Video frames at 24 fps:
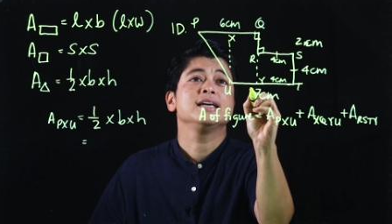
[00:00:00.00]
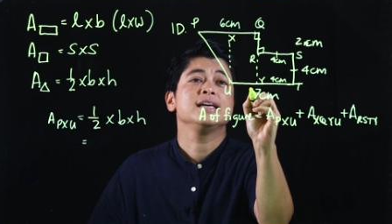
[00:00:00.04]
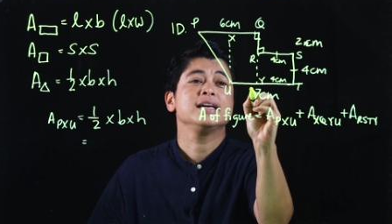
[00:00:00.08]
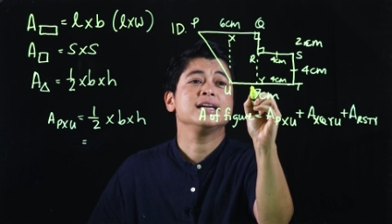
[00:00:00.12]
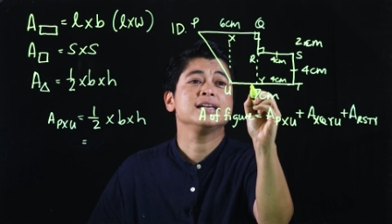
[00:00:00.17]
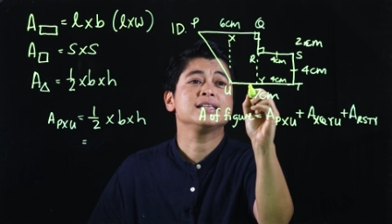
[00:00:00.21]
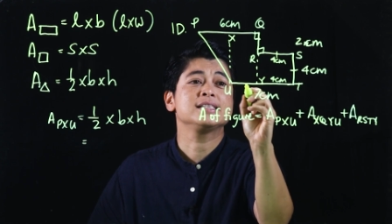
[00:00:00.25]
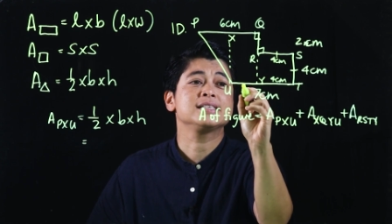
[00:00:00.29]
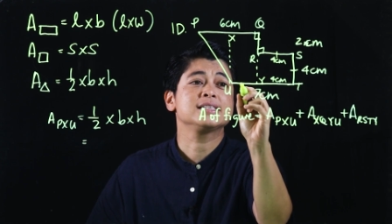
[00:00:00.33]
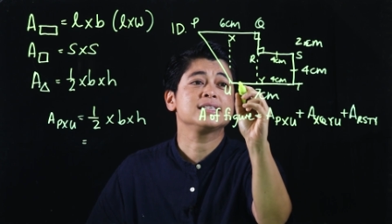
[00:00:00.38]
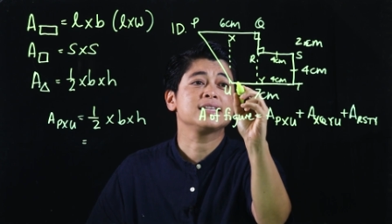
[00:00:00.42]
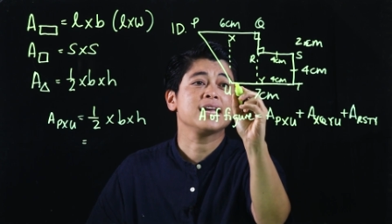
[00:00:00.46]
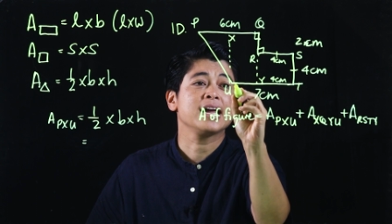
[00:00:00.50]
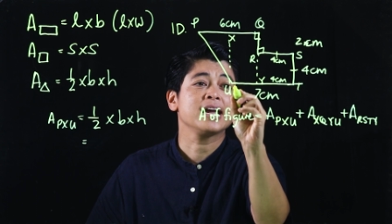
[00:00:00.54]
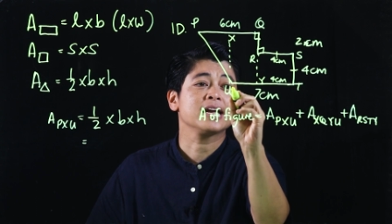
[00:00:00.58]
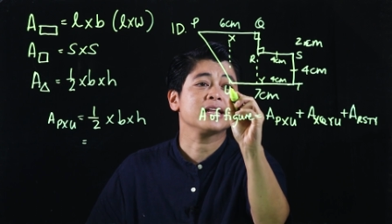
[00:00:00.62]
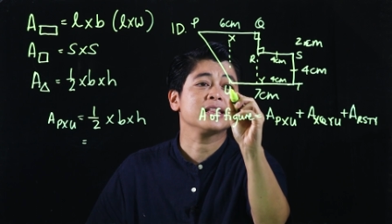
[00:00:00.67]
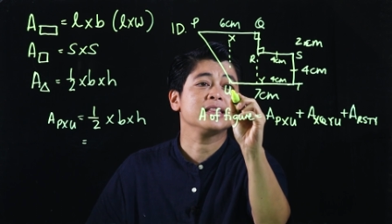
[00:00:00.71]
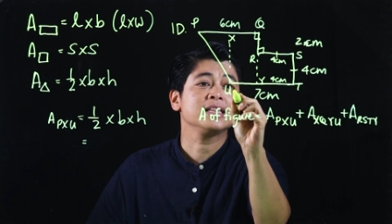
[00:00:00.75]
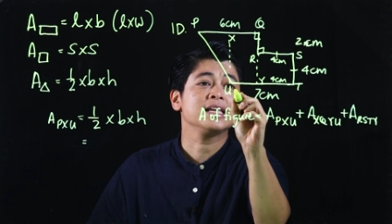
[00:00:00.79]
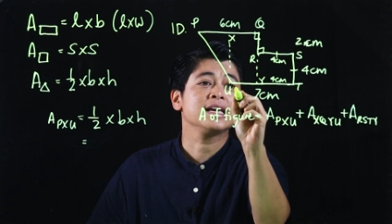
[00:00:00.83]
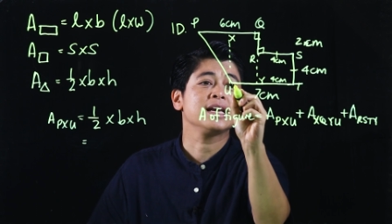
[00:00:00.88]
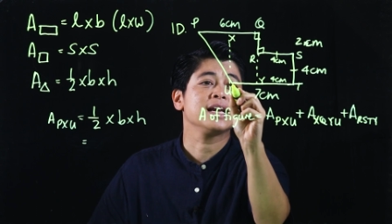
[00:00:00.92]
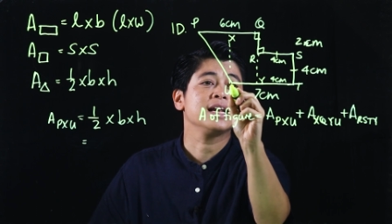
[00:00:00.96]
is
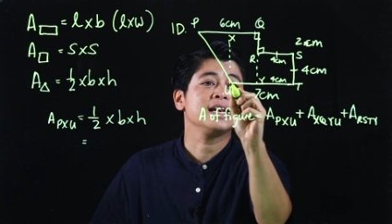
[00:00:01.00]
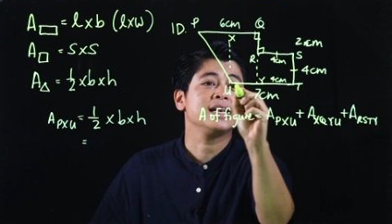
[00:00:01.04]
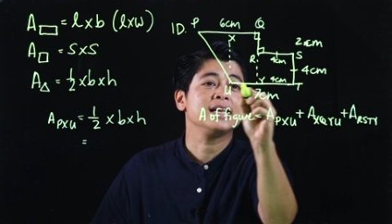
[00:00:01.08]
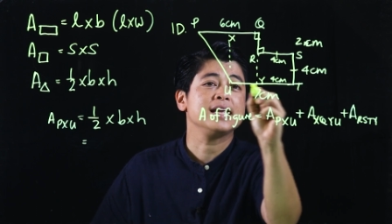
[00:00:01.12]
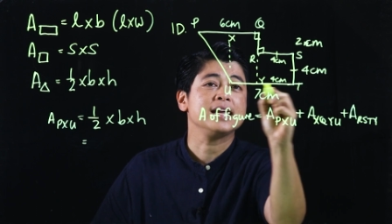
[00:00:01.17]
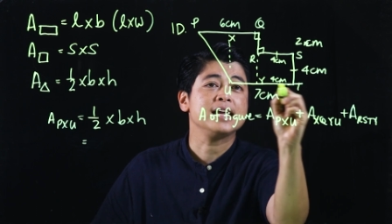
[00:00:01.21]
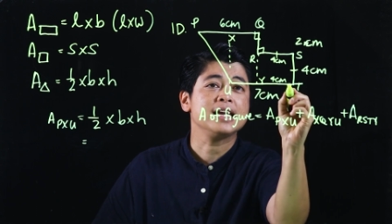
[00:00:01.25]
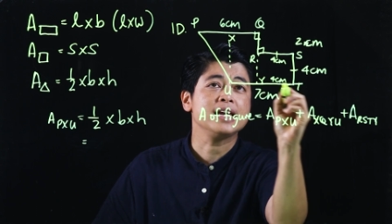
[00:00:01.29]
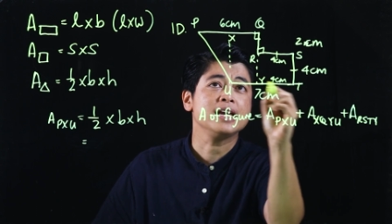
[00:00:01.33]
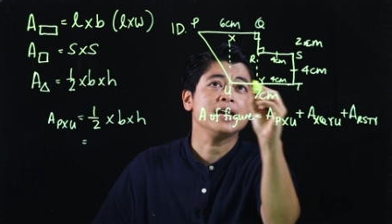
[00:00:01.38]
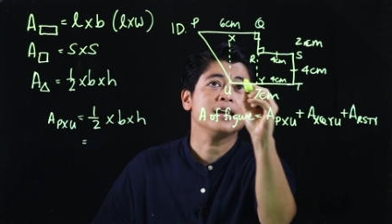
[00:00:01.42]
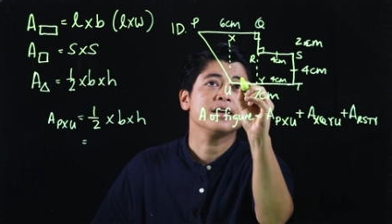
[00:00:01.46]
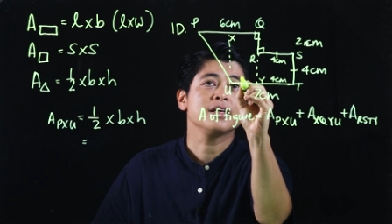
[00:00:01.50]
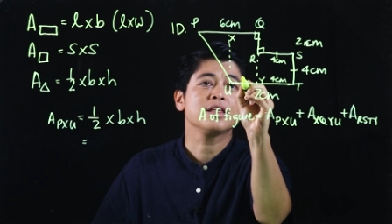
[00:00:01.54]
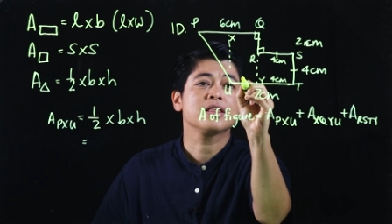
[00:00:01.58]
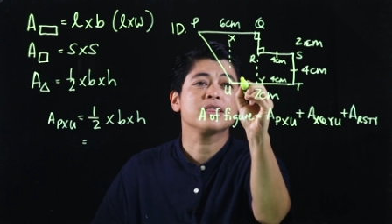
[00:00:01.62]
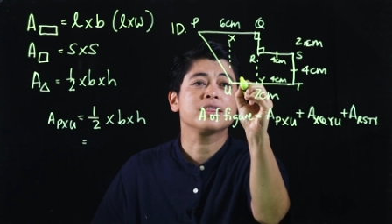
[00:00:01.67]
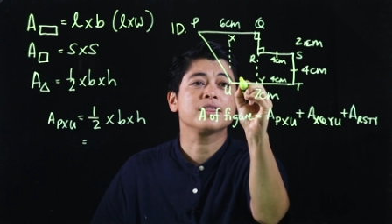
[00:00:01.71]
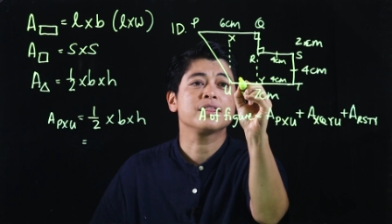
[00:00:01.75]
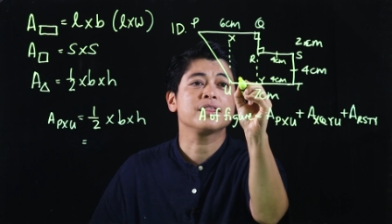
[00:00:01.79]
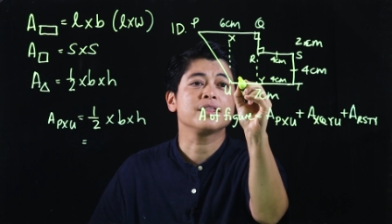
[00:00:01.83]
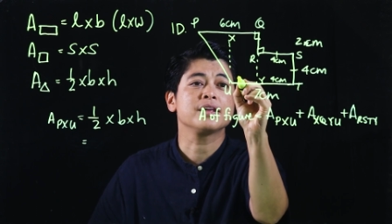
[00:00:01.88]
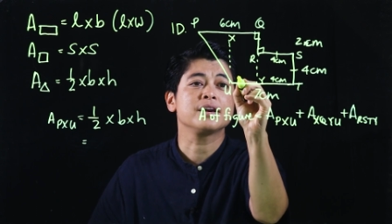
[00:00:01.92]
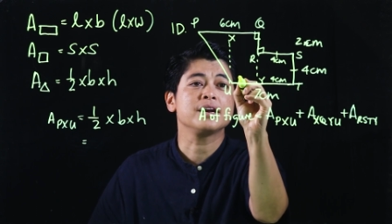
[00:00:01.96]
technically
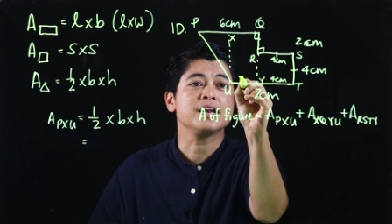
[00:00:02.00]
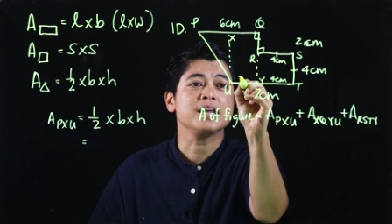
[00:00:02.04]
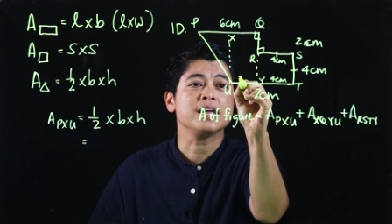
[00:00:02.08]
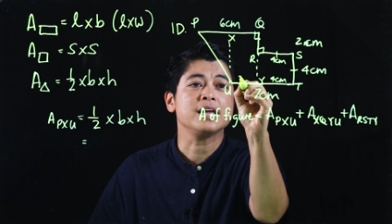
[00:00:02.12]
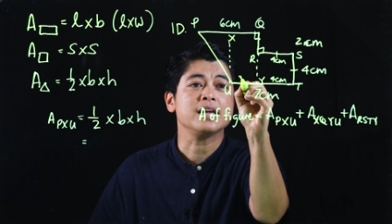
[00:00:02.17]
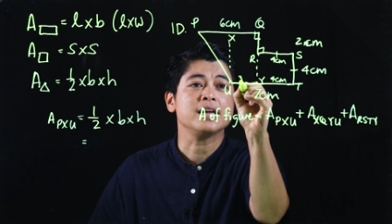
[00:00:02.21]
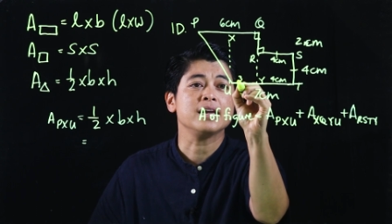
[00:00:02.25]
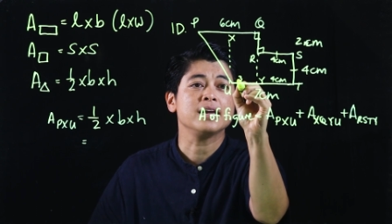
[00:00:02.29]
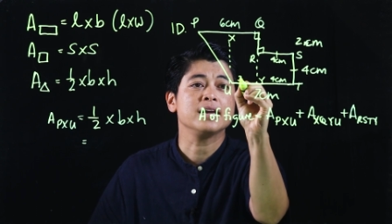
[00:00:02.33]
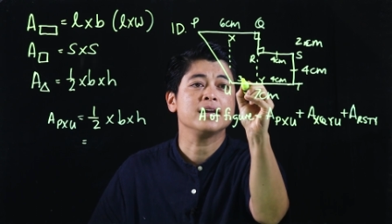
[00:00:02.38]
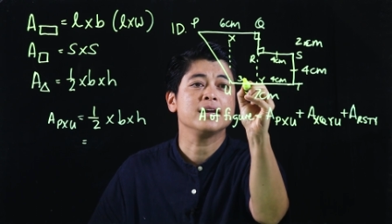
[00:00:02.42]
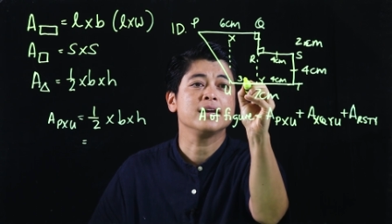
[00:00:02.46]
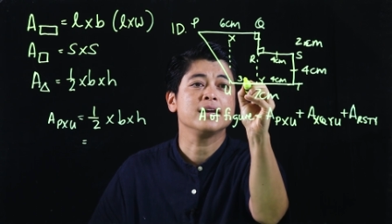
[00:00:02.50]
3.